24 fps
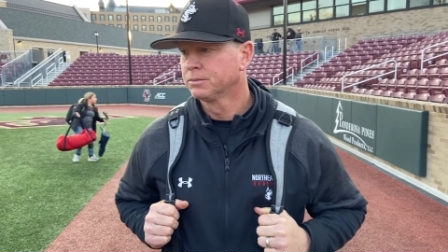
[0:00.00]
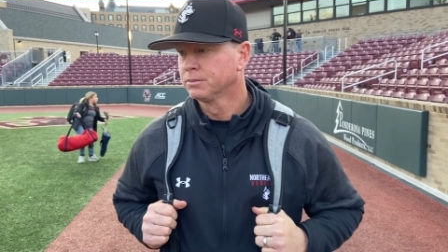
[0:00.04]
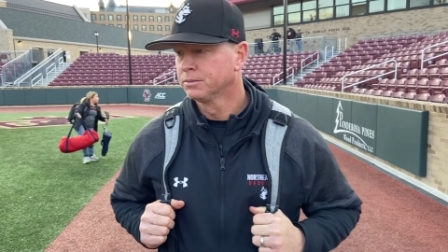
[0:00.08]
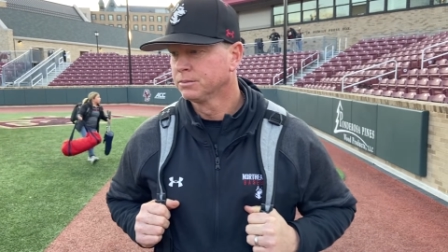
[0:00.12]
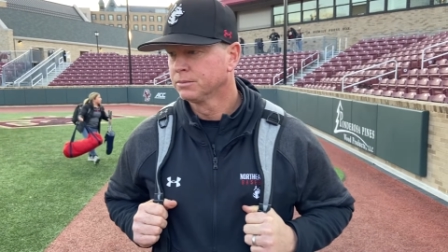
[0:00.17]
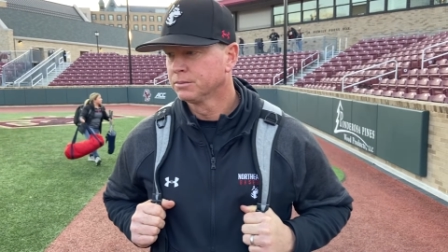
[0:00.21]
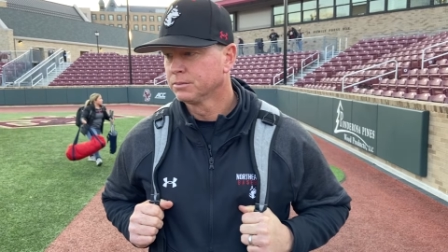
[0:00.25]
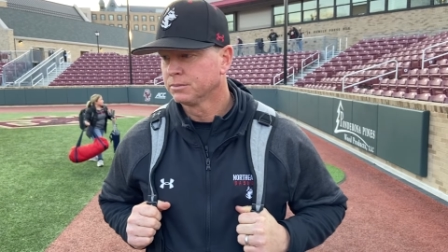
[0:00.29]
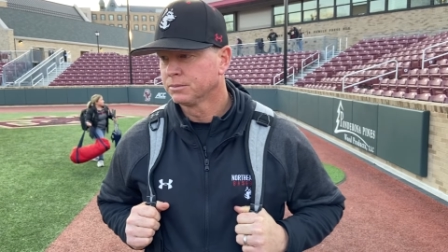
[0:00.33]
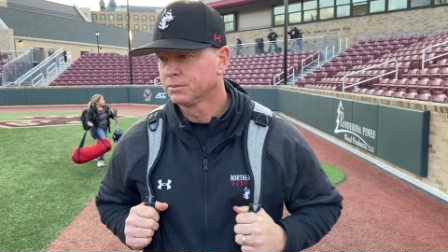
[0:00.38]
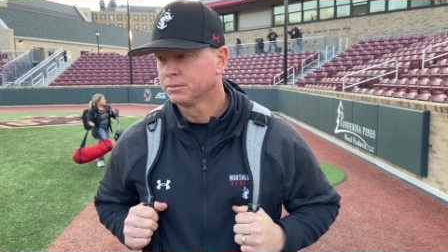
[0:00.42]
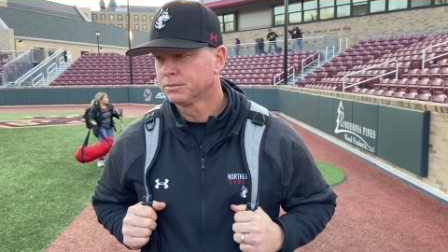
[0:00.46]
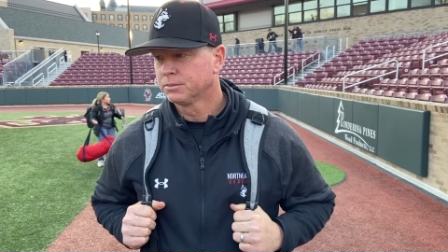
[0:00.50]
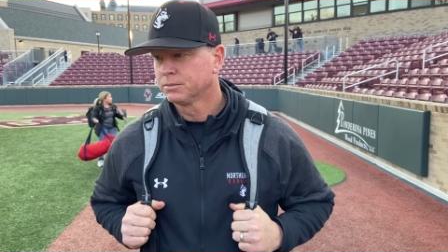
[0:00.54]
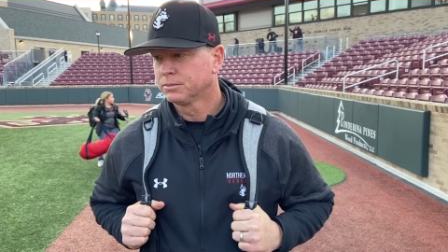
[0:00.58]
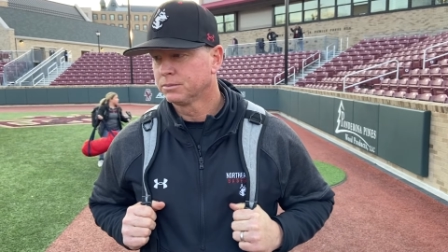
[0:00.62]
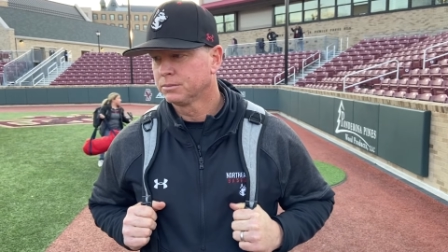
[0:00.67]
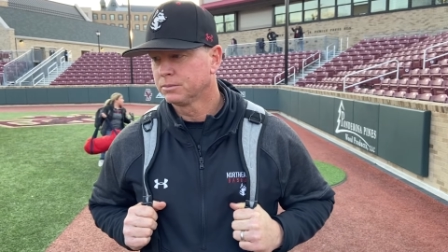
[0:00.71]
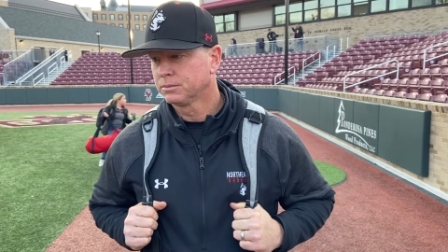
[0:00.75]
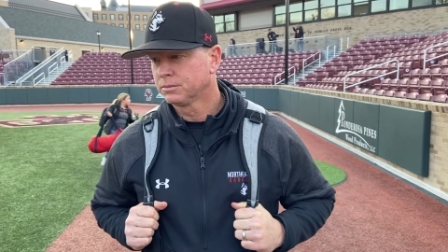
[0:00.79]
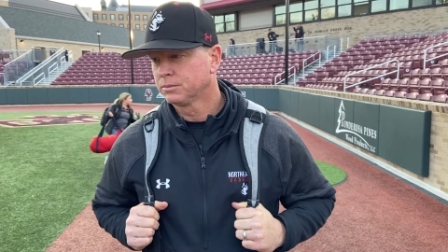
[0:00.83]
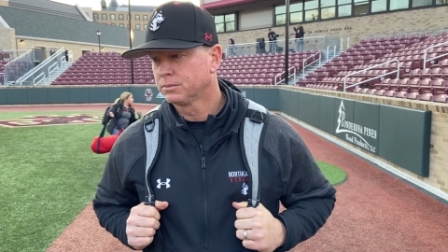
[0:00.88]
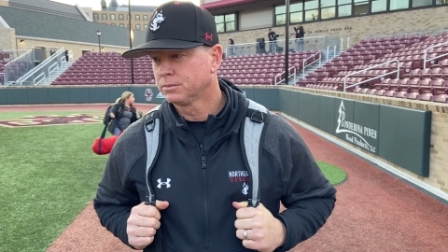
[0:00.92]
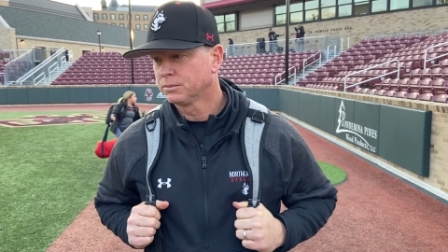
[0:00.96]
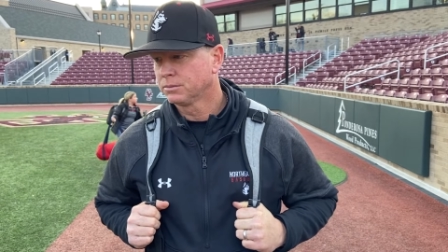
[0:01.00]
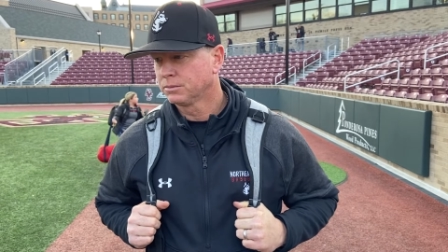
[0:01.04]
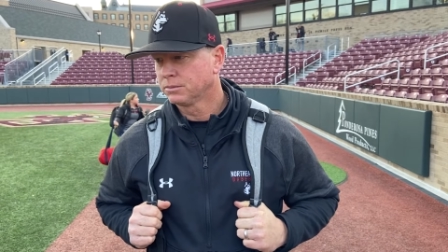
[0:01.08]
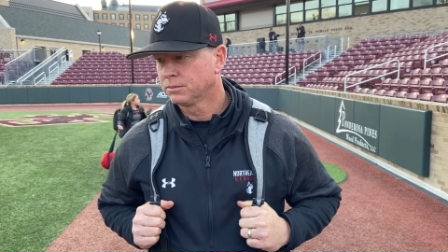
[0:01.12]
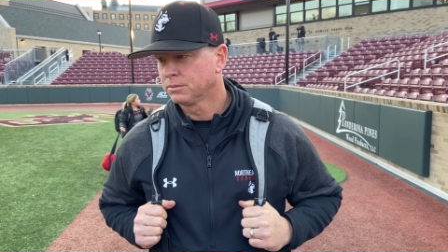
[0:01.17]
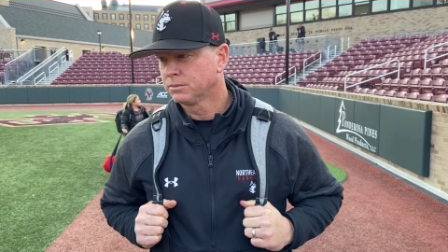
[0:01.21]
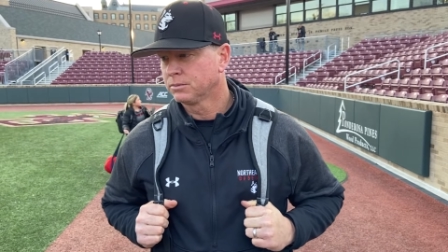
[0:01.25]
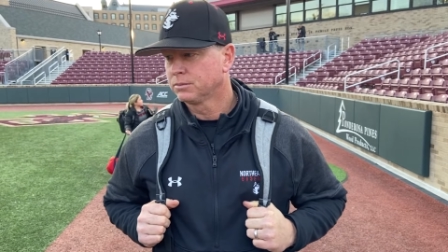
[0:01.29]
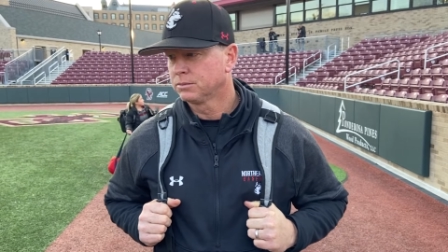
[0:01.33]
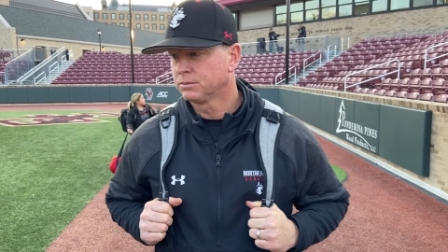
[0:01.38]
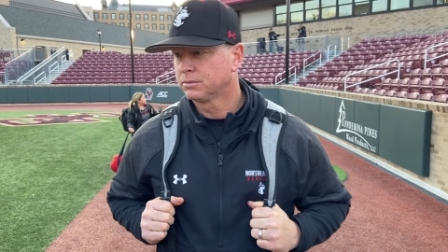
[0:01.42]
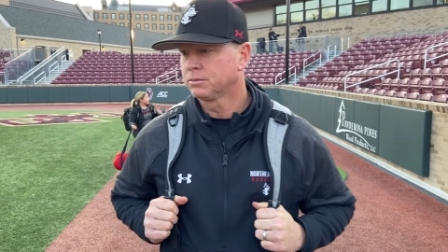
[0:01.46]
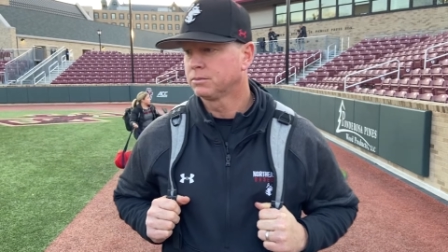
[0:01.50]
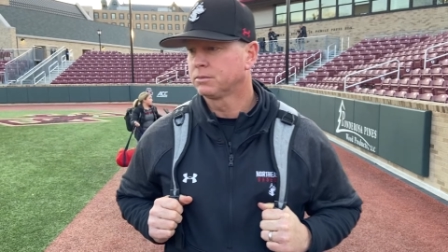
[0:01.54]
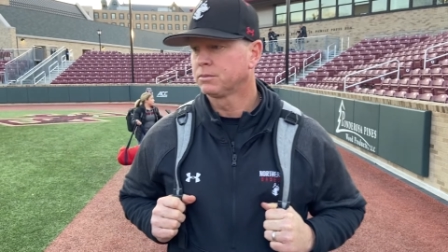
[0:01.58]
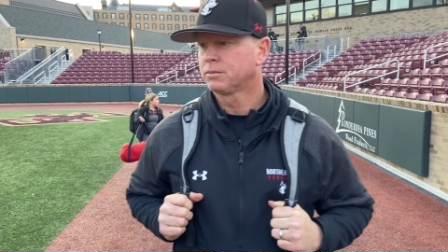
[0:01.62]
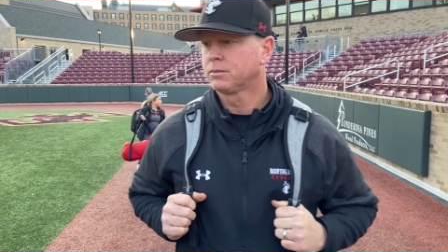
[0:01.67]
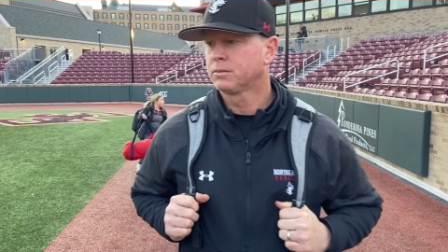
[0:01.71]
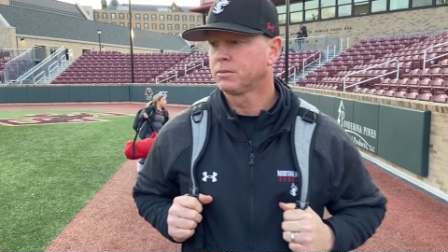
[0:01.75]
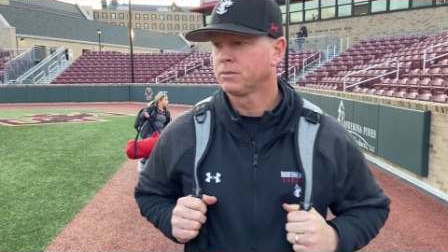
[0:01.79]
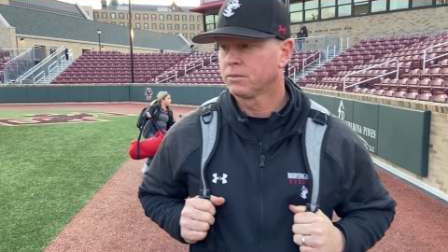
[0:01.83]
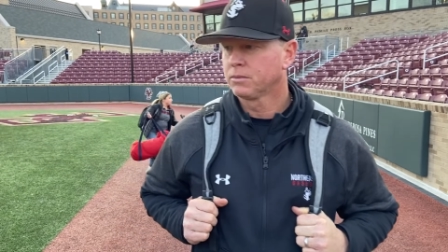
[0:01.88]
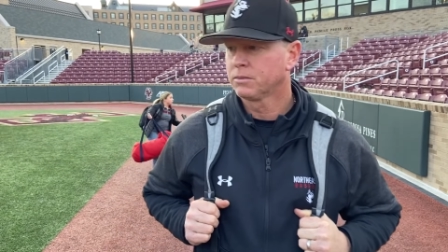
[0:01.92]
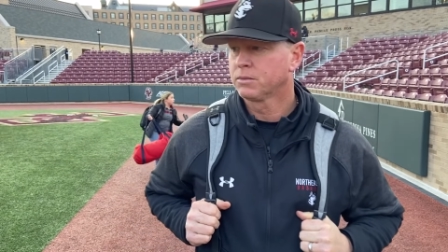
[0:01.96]
nice to have kind of a couple in a row here at
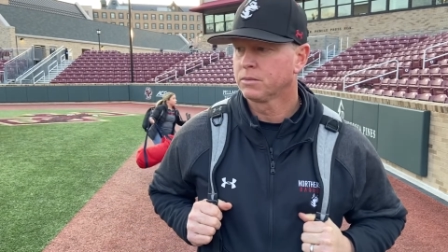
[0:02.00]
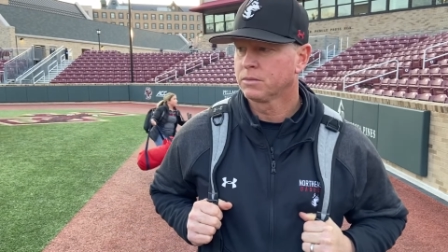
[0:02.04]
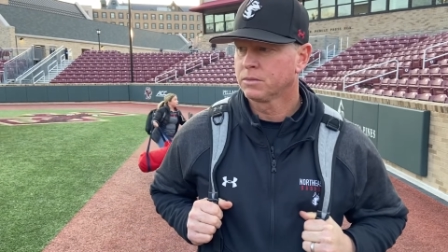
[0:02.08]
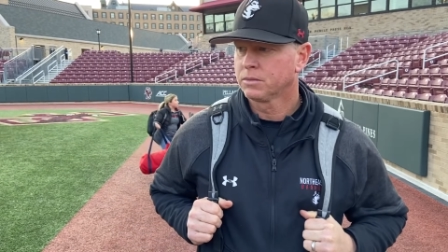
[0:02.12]
home. Uh,